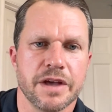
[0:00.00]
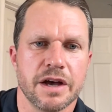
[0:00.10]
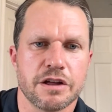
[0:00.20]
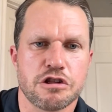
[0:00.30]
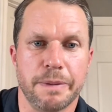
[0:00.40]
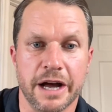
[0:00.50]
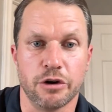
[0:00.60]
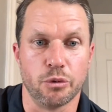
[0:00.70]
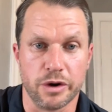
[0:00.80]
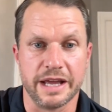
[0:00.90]
spinal
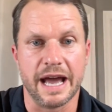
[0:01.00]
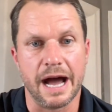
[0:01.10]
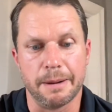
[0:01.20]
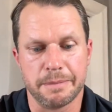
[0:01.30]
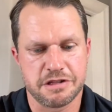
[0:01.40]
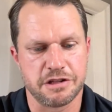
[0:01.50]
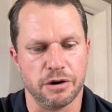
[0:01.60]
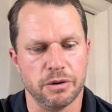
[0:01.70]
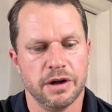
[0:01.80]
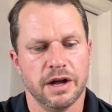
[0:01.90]
rehab.
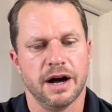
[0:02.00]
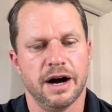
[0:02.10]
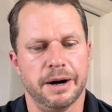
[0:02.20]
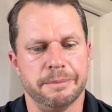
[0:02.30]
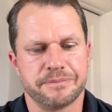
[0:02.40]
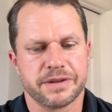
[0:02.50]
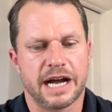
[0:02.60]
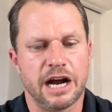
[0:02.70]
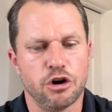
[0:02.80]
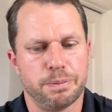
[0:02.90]
So
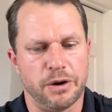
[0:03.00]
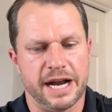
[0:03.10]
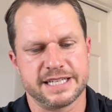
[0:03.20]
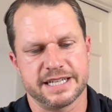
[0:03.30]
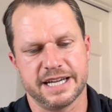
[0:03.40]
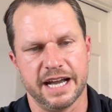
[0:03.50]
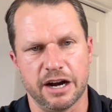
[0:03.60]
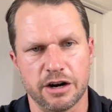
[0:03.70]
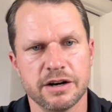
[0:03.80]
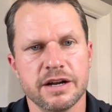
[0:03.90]
chiropractic
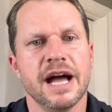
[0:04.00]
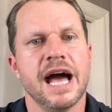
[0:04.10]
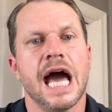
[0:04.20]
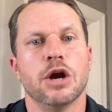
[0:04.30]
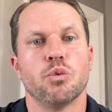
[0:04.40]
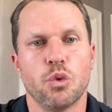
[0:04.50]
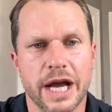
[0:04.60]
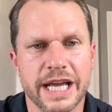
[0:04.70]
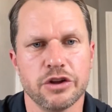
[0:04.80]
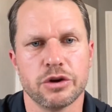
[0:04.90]
care and
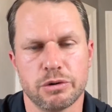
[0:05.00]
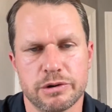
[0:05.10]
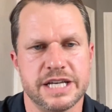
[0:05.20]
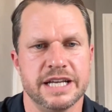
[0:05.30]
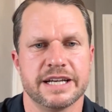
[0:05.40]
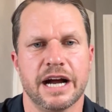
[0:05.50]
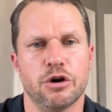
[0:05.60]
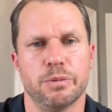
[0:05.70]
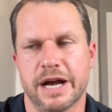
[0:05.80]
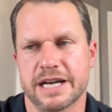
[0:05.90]
regular routine
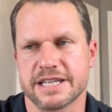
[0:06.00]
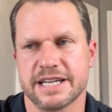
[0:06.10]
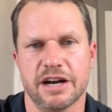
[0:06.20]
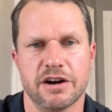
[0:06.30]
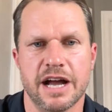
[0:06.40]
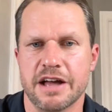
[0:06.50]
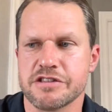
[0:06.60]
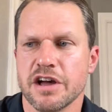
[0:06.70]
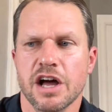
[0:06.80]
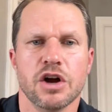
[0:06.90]
chiropractic care has
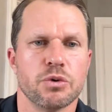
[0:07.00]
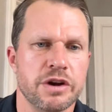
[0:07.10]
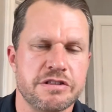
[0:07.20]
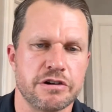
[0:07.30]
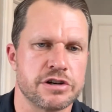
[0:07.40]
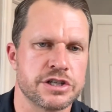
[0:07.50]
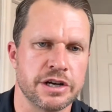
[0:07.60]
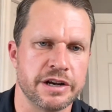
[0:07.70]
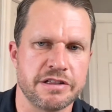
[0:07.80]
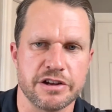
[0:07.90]
research
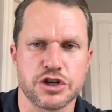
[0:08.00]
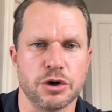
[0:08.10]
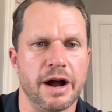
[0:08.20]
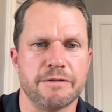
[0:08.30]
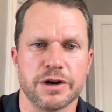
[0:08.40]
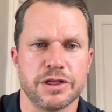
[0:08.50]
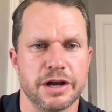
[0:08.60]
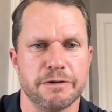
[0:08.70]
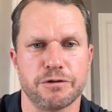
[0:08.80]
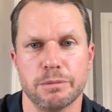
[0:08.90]
studies that show everything
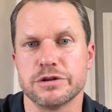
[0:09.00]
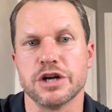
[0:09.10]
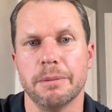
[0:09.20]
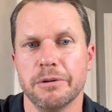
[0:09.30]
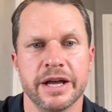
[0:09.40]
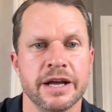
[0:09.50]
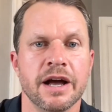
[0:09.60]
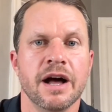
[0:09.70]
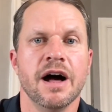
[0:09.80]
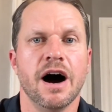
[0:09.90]
from doubling
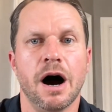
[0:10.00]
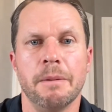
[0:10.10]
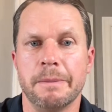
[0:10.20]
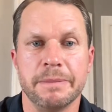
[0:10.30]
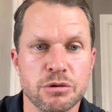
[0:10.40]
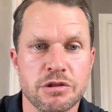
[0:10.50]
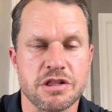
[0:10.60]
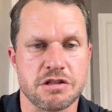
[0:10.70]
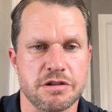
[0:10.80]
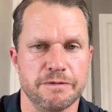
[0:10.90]
immune
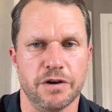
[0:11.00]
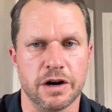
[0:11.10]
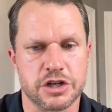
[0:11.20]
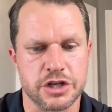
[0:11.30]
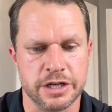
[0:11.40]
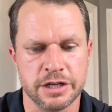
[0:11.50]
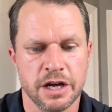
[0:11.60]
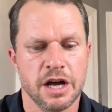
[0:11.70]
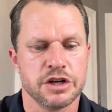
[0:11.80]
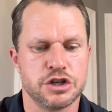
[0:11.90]
system function
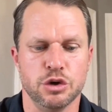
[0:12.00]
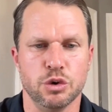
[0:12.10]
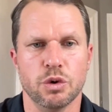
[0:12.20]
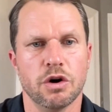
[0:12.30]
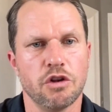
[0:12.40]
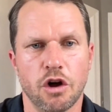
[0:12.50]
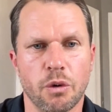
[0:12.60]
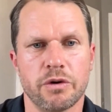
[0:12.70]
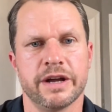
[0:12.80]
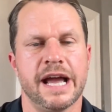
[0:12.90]
to
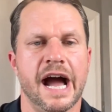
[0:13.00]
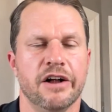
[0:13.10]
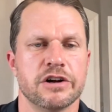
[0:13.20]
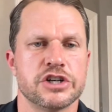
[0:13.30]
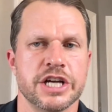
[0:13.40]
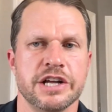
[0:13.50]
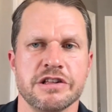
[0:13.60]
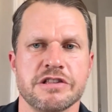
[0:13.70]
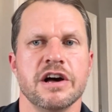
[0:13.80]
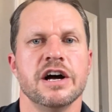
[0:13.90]
lowering allergies
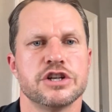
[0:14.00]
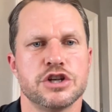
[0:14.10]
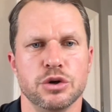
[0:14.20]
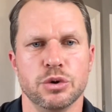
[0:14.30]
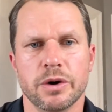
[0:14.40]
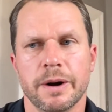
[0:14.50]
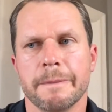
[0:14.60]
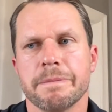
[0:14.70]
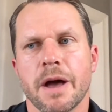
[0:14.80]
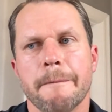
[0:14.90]
to
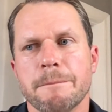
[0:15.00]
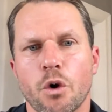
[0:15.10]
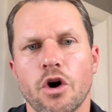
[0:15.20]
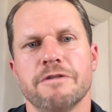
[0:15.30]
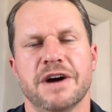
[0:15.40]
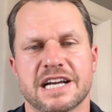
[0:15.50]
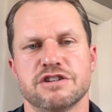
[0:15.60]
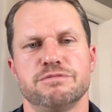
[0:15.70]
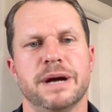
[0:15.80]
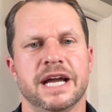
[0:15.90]
more
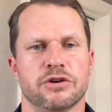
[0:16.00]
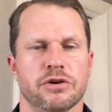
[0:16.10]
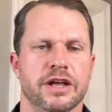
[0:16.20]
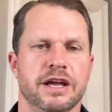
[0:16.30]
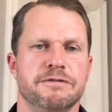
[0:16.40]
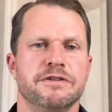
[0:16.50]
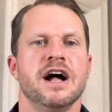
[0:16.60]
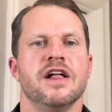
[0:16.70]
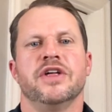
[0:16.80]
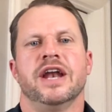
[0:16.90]
effective pain relief
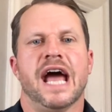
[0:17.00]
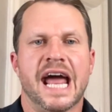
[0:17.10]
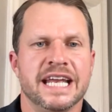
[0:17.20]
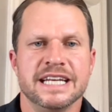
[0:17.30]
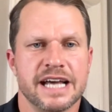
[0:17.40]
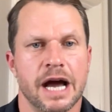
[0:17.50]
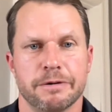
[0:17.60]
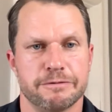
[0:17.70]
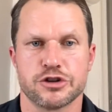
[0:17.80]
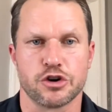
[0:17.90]
than any type
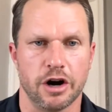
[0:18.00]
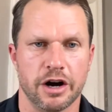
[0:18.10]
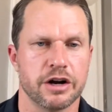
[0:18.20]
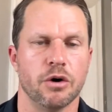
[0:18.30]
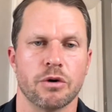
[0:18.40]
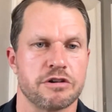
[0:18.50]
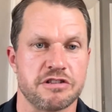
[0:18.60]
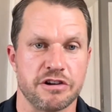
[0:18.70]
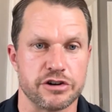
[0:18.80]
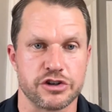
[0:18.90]
of drug or
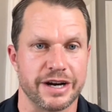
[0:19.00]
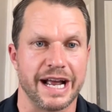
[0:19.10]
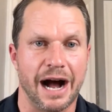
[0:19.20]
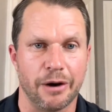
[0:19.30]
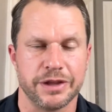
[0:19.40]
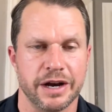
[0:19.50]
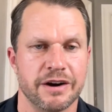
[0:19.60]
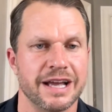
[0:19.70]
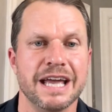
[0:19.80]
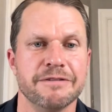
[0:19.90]
surgery out there.
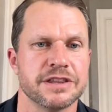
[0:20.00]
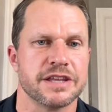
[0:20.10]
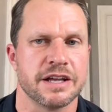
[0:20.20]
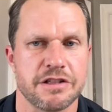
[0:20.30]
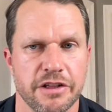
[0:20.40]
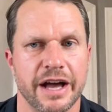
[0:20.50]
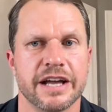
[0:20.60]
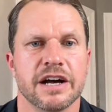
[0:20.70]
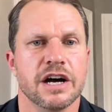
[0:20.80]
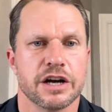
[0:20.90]
Even things like
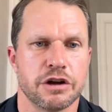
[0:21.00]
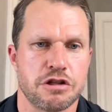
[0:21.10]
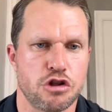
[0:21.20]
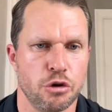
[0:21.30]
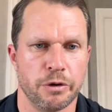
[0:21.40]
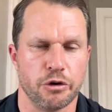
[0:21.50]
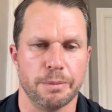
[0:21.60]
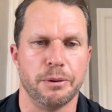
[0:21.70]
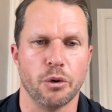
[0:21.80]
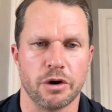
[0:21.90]
Consumer
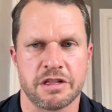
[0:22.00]
Reports